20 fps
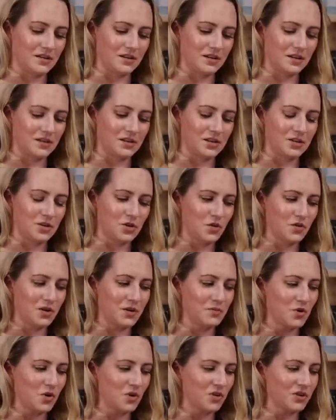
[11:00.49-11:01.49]
And then the
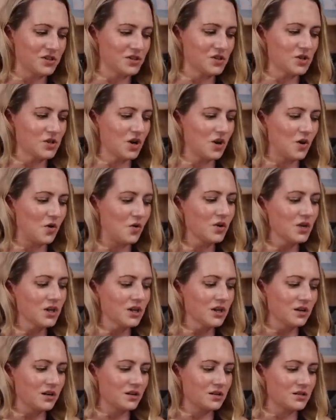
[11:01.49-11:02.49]
Tony Moly. So
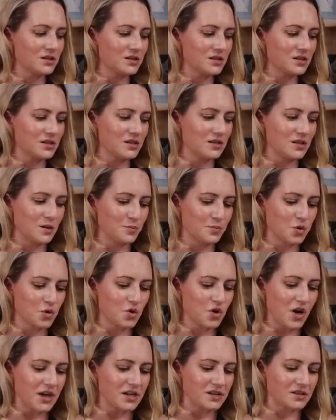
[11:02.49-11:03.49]
let's see the
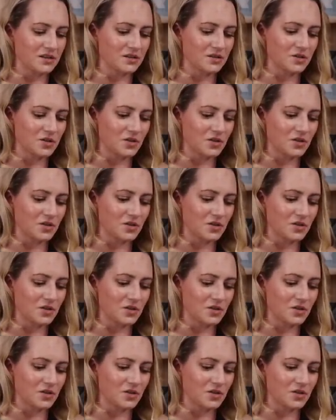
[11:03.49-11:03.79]
price.